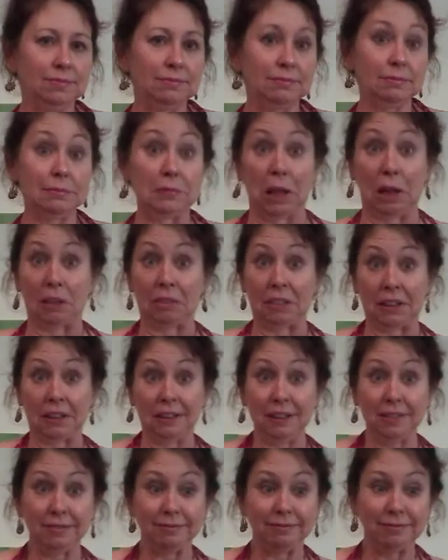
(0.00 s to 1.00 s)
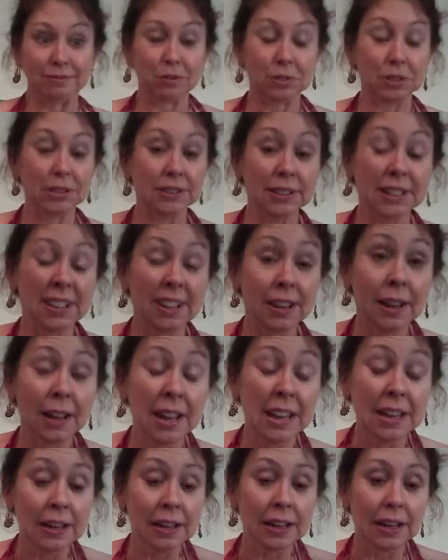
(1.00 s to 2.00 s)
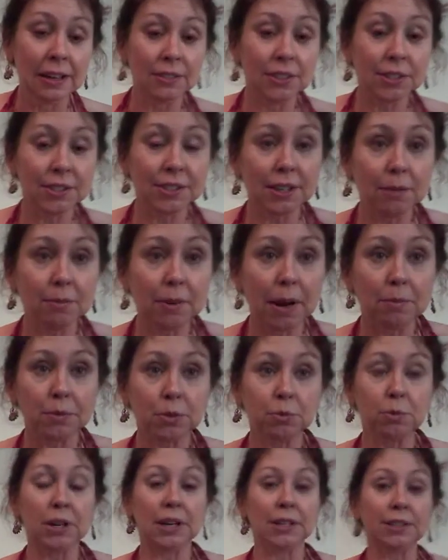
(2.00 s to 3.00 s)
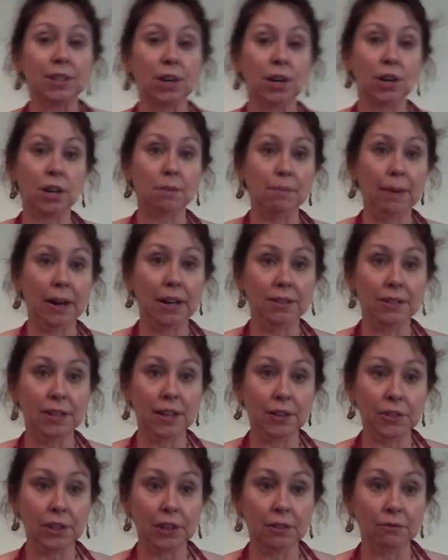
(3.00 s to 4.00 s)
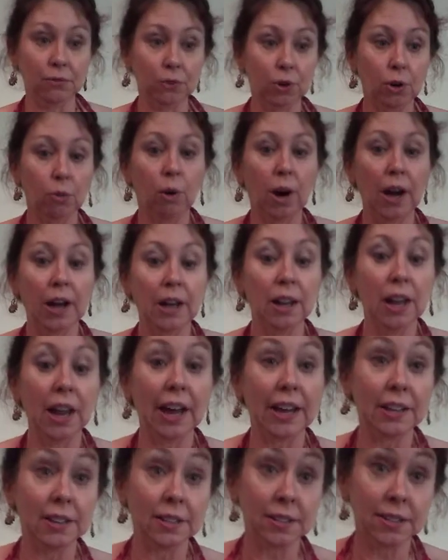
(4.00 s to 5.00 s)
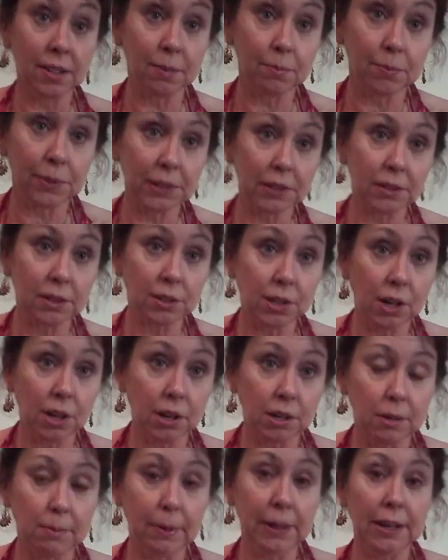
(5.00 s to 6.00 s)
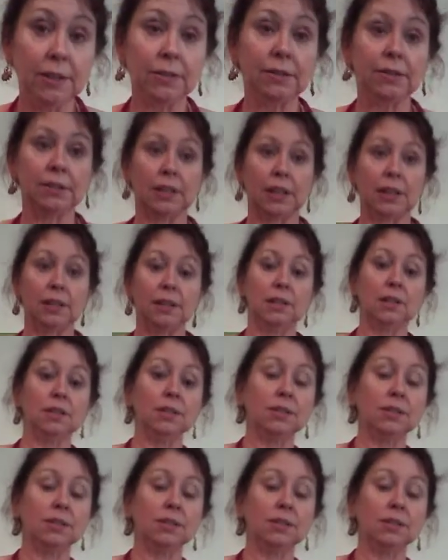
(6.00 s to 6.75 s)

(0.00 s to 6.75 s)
nothing, really. And then sometimes when I talk about nothing for a while, I get something to talk about that